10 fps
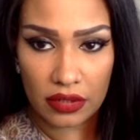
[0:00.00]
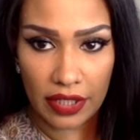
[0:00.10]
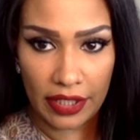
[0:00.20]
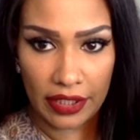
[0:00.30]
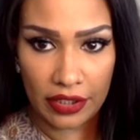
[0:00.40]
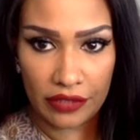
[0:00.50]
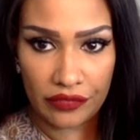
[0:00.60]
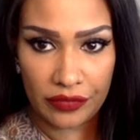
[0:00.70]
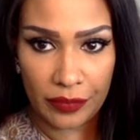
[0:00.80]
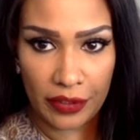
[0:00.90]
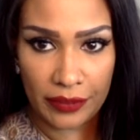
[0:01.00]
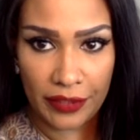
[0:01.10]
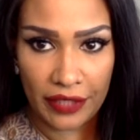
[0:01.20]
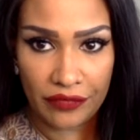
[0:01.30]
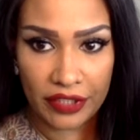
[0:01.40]
and enough to
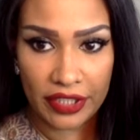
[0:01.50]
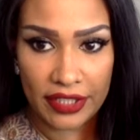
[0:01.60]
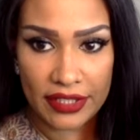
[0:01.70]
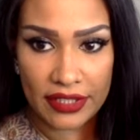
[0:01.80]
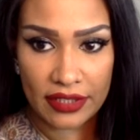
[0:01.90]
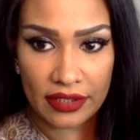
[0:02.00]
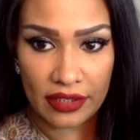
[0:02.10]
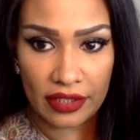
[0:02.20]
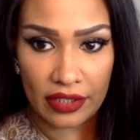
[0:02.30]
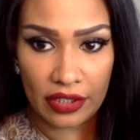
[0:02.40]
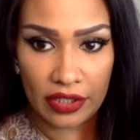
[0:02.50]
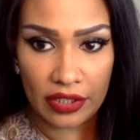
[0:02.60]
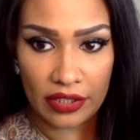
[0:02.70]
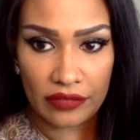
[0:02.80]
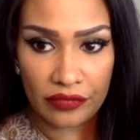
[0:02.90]
pay for kids
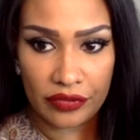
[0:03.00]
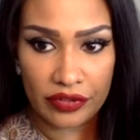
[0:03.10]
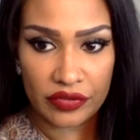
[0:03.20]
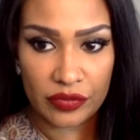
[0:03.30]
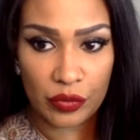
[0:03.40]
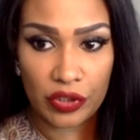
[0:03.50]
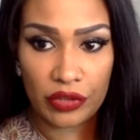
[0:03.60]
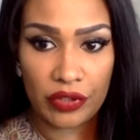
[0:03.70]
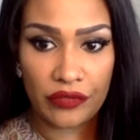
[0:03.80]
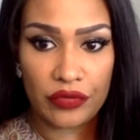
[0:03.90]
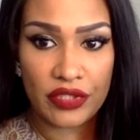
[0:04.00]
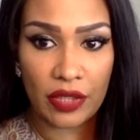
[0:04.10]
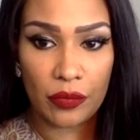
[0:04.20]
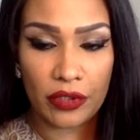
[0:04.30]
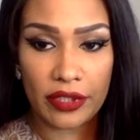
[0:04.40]
and to support you if you
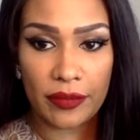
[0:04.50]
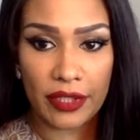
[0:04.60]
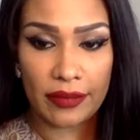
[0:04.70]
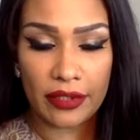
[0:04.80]
stop working, baby.